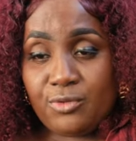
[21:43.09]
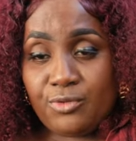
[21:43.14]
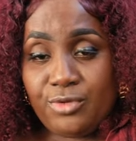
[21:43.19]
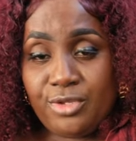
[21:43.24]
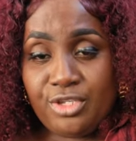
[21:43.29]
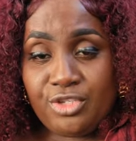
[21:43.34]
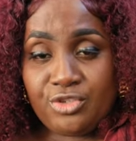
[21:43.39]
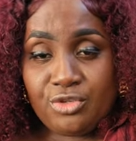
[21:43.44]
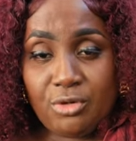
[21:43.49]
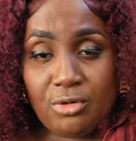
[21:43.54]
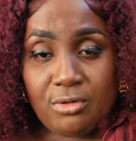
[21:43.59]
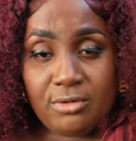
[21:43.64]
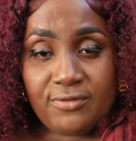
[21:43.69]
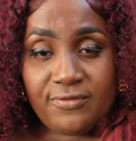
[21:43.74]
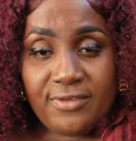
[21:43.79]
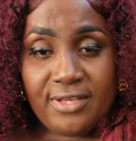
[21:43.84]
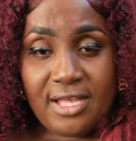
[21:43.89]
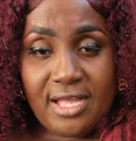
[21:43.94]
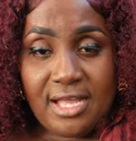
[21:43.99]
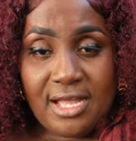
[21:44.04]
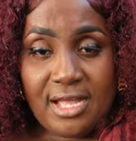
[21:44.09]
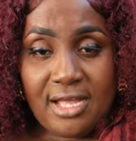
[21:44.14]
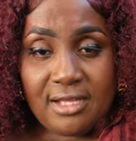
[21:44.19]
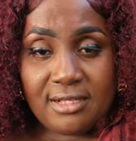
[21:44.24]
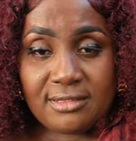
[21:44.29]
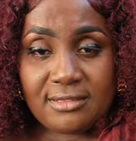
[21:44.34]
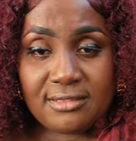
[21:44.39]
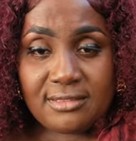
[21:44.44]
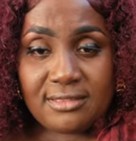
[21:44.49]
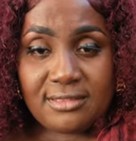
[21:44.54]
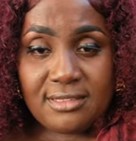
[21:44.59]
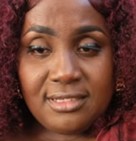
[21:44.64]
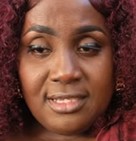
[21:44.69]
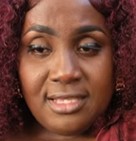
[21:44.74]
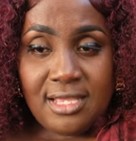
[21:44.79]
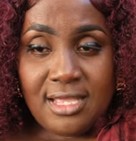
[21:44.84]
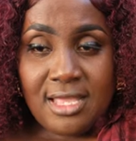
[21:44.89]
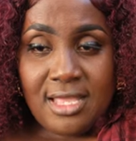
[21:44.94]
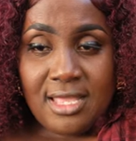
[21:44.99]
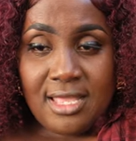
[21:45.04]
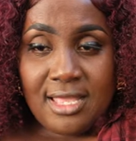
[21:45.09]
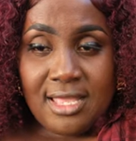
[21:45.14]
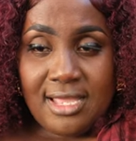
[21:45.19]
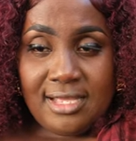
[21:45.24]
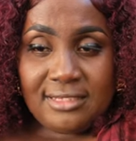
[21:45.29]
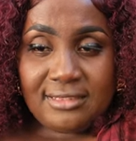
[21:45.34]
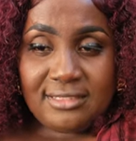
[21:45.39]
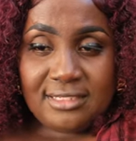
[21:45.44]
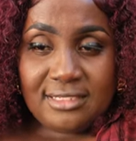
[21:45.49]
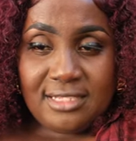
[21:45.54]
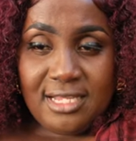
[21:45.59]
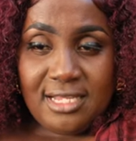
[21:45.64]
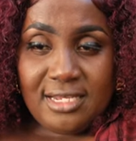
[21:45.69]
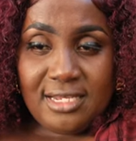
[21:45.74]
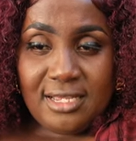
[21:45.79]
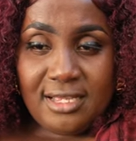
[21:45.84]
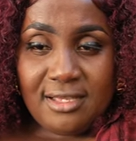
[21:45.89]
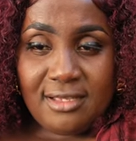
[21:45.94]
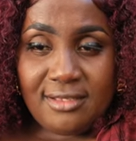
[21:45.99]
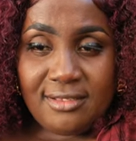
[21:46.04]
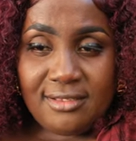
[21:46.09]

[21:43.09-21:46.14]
reach out to ask, Auntie Dana,